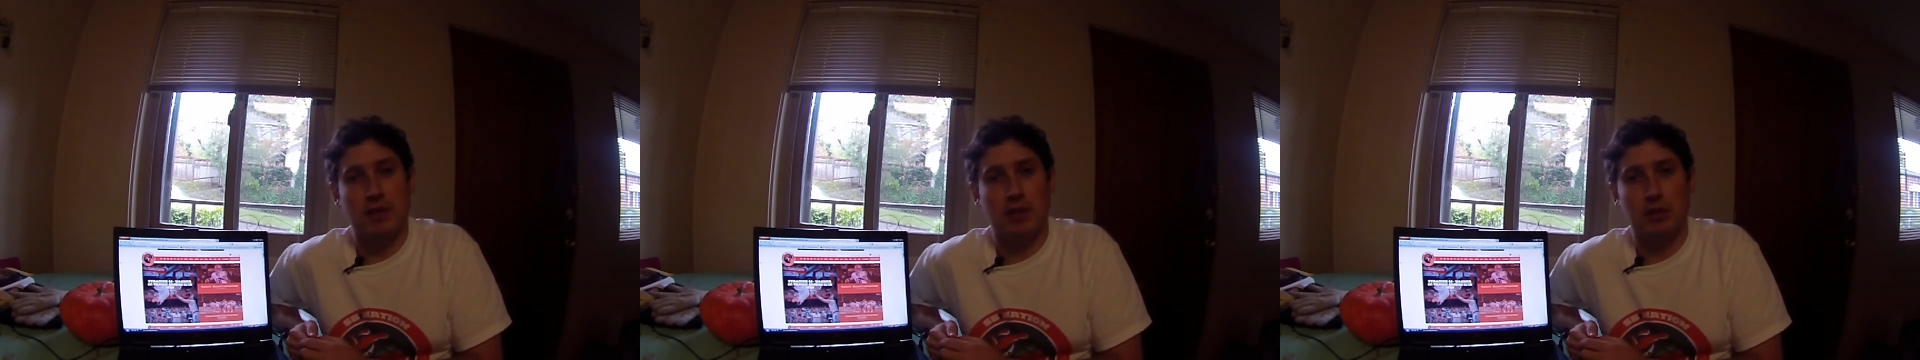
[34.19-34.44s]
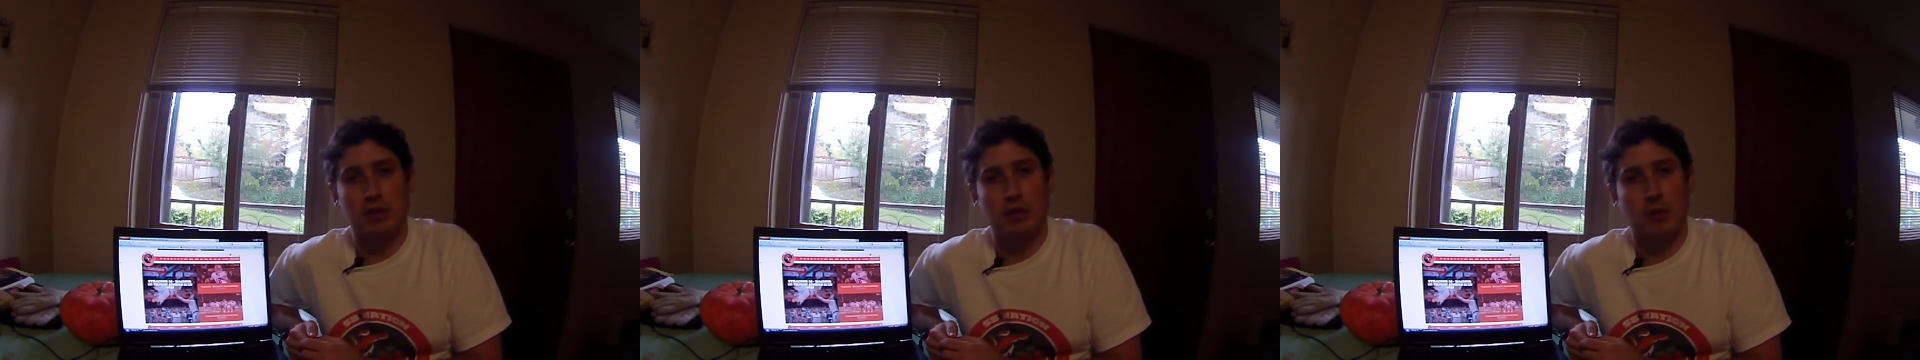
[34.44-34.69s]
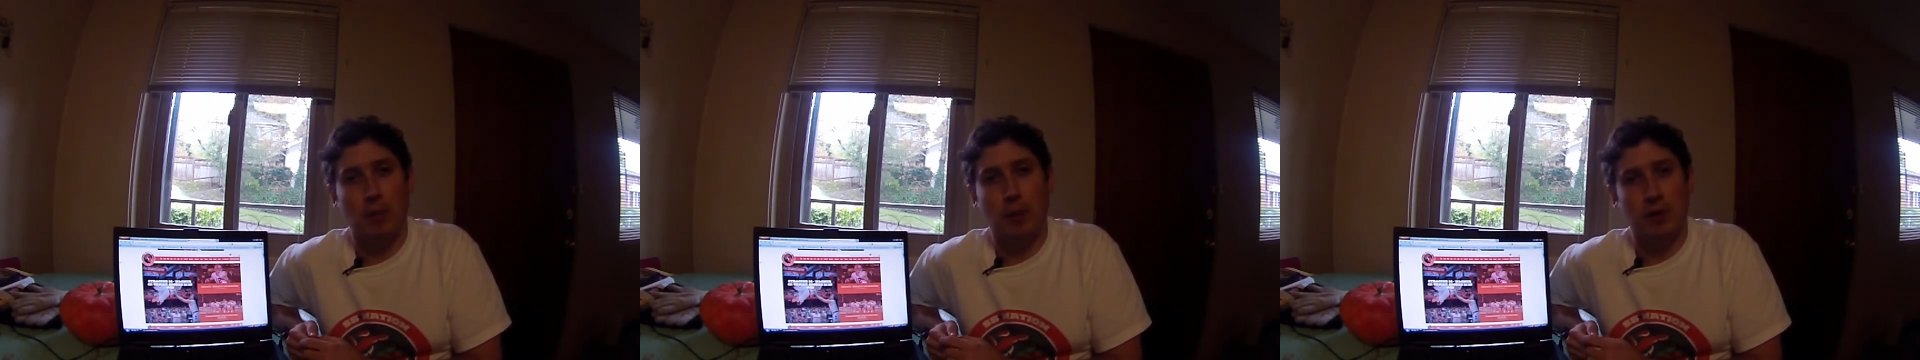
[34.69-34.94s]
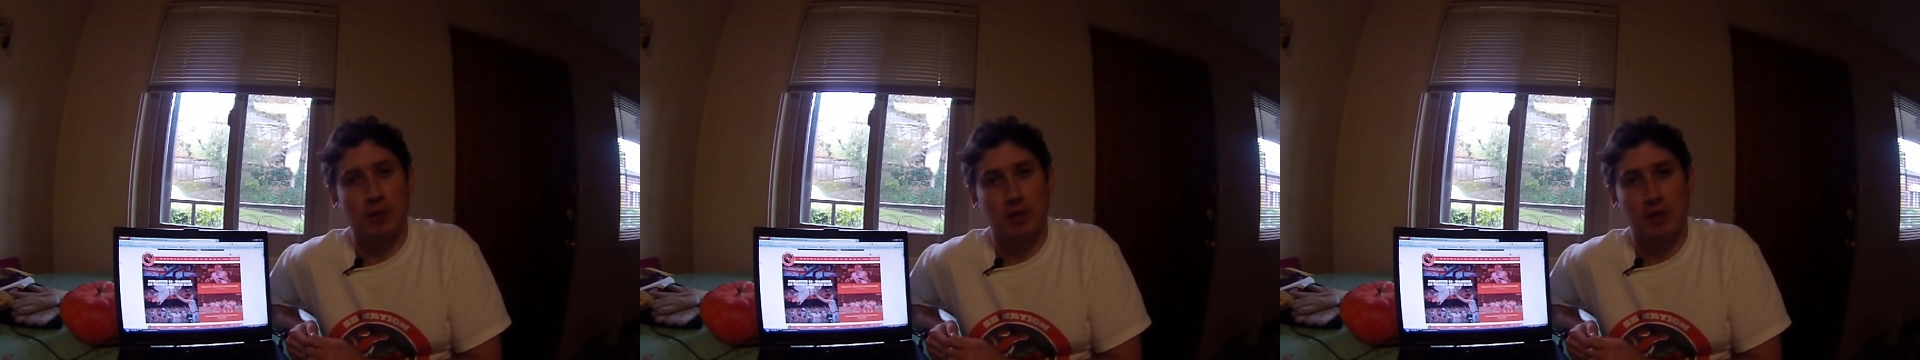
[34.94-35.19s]
Syracuse
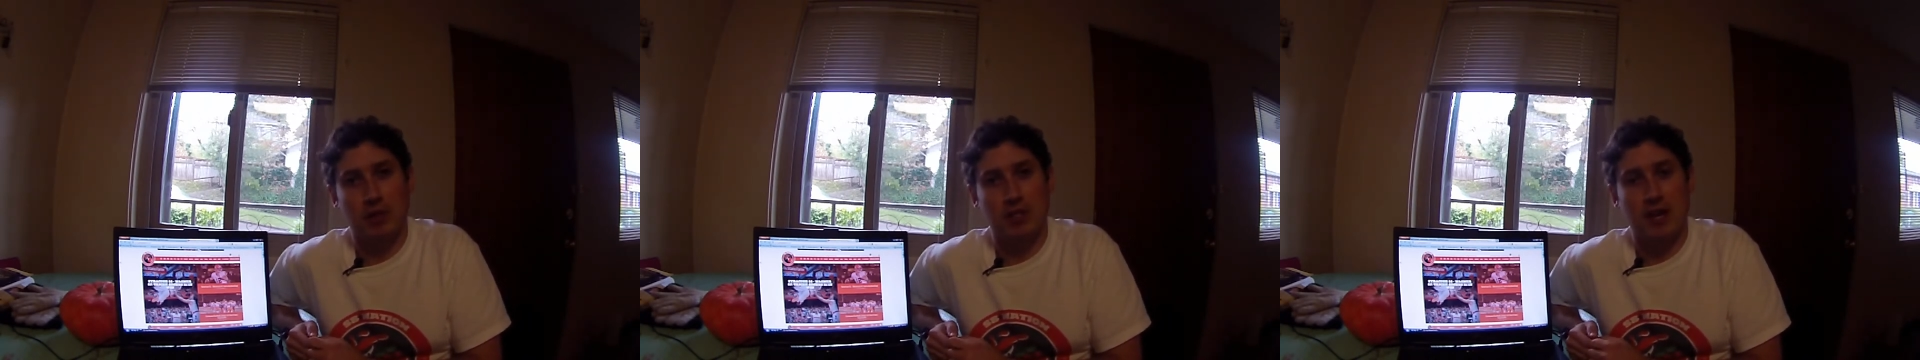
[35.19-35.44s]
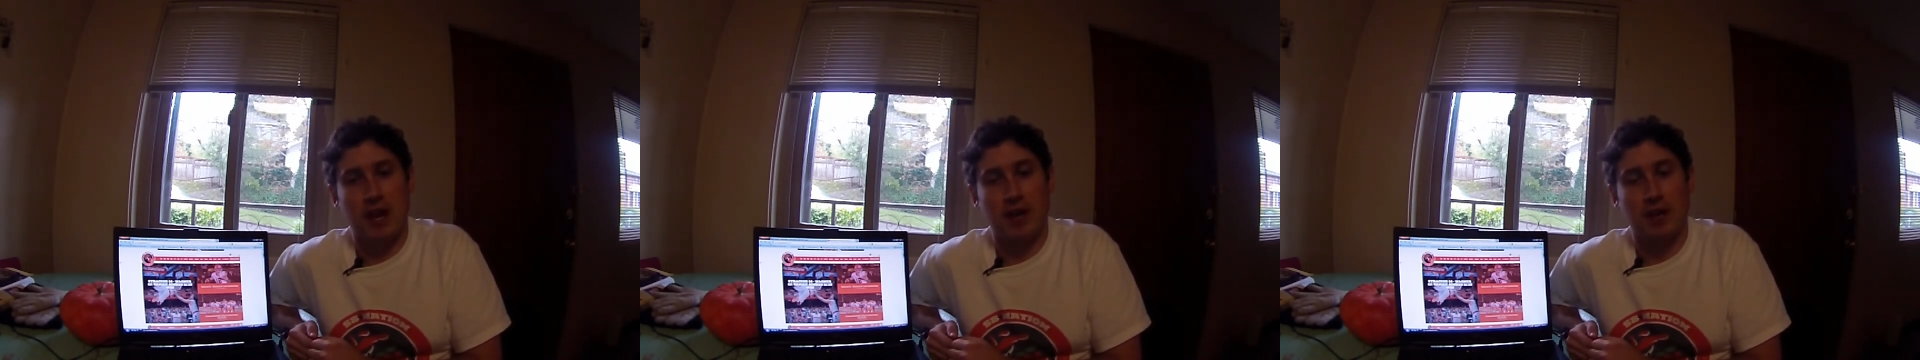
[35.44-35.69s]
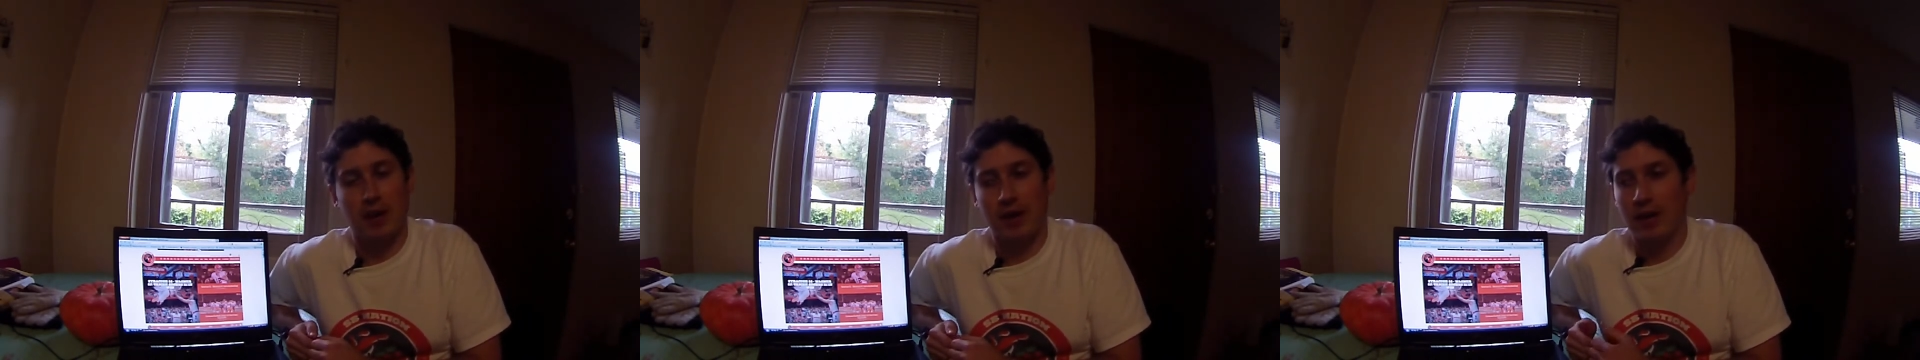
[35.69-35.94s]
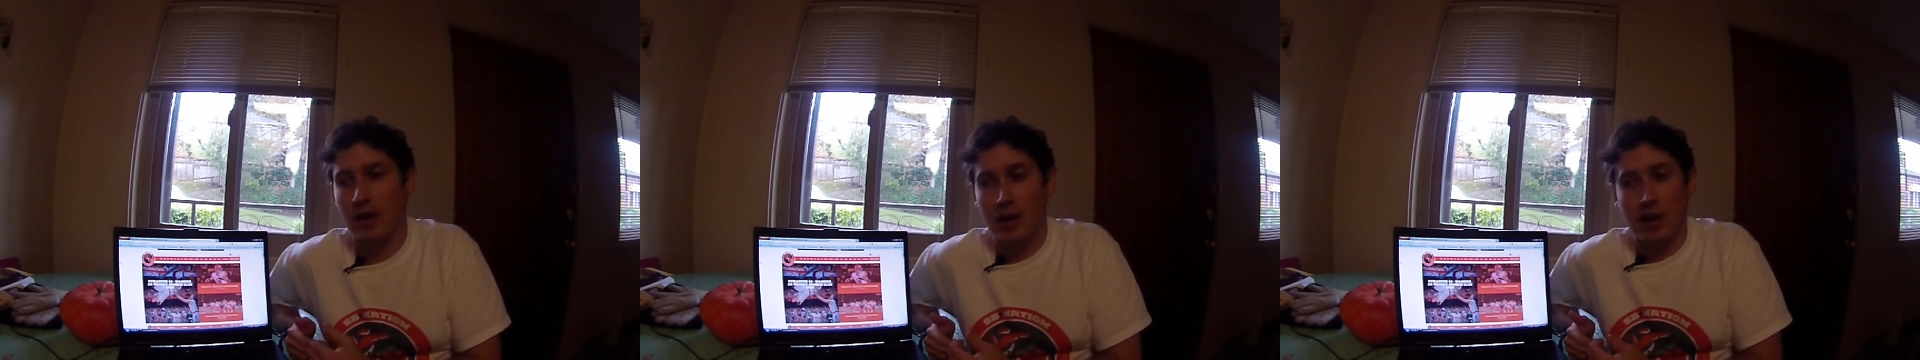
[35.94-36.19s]
football team on Saturday.